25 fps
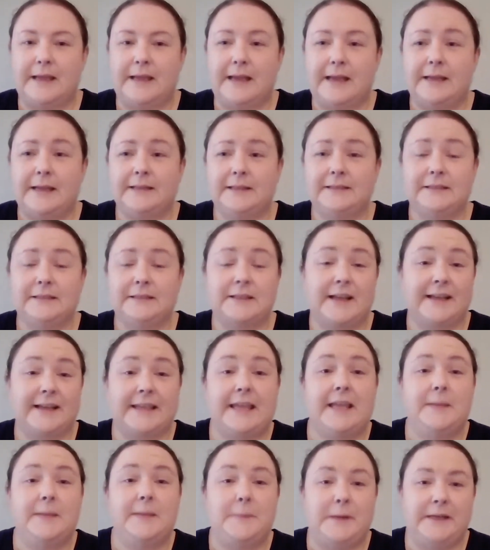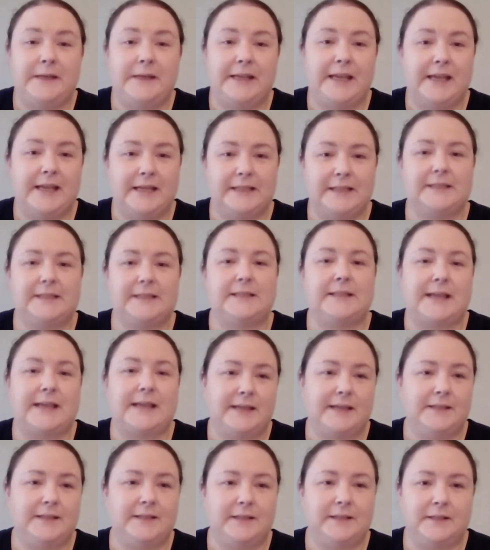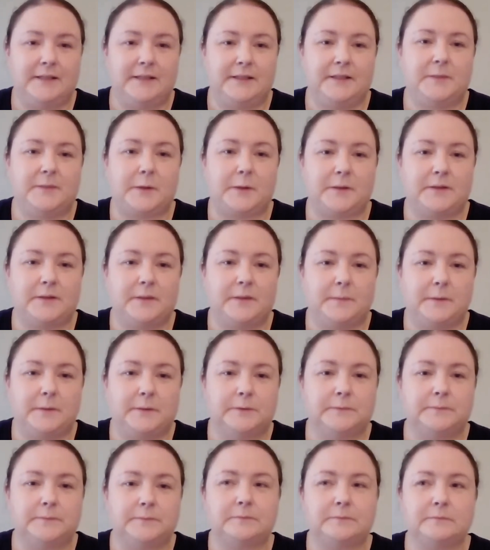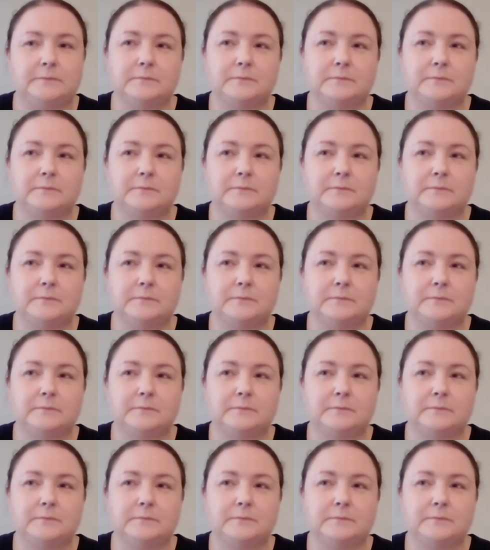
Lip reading: and keeping it as standard as possible.